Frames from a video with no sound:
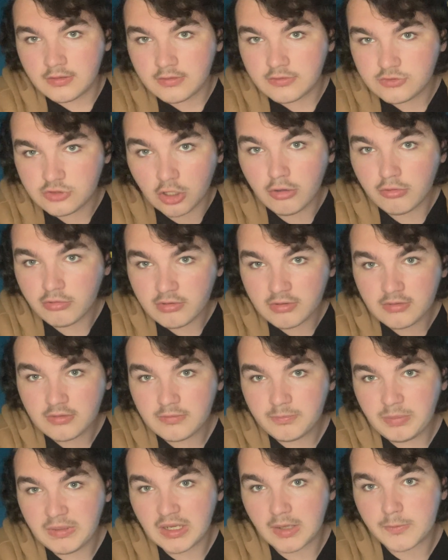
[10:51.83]
Don't
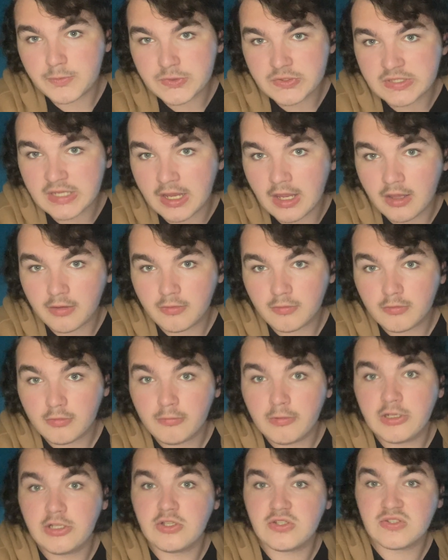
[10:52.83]
be upset
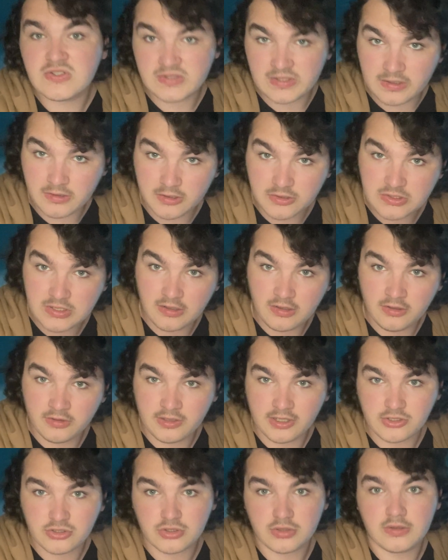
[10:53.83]
when you see
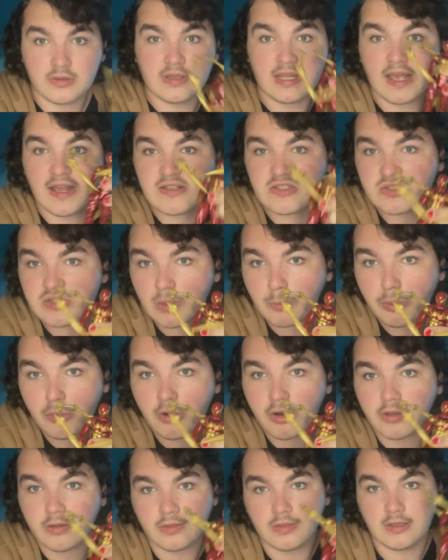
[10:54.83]
articulation. That's the
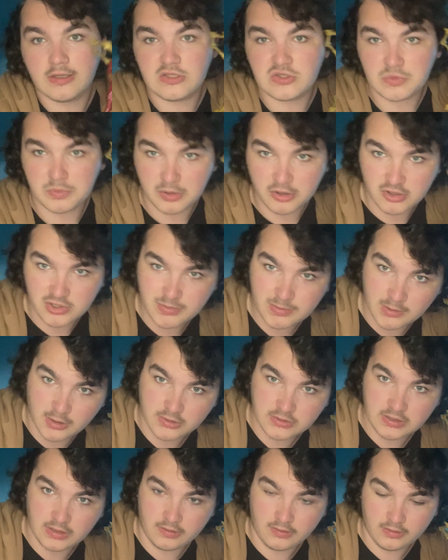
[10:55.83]
point. It's supposed to be
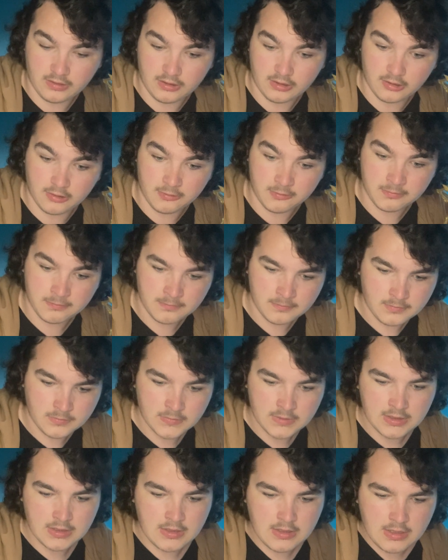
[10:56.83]
articulated.
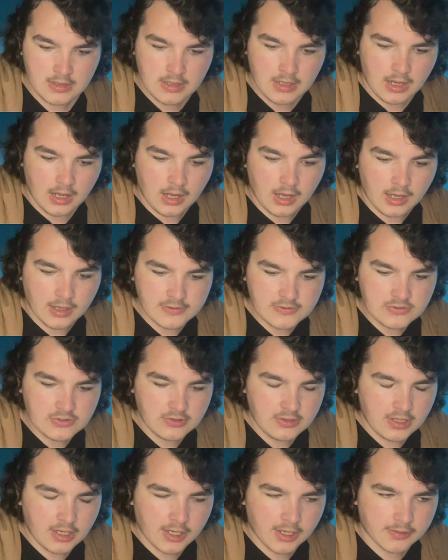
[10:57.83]
So
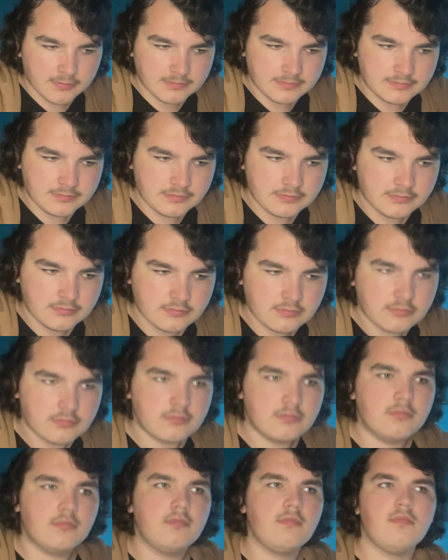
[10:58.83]
yeah.
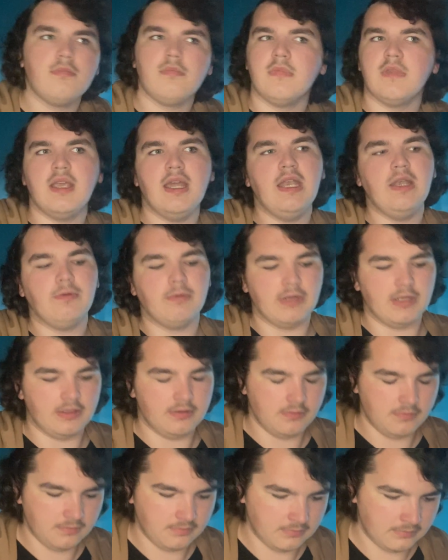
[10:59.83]
Anyway,
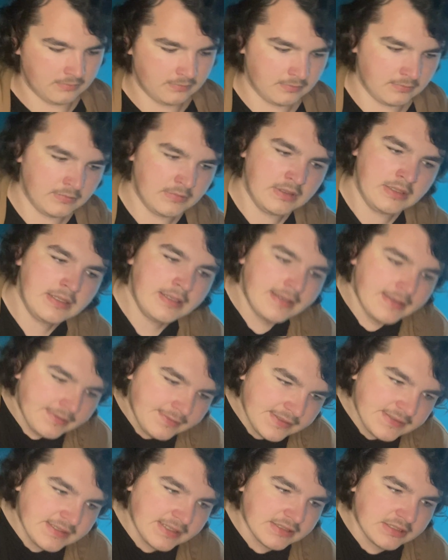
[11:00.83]

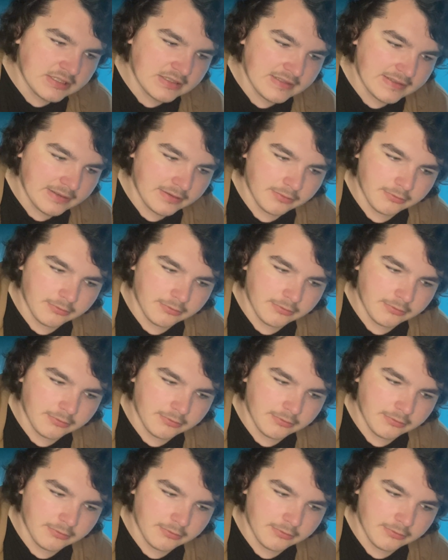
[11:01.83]
let's get to the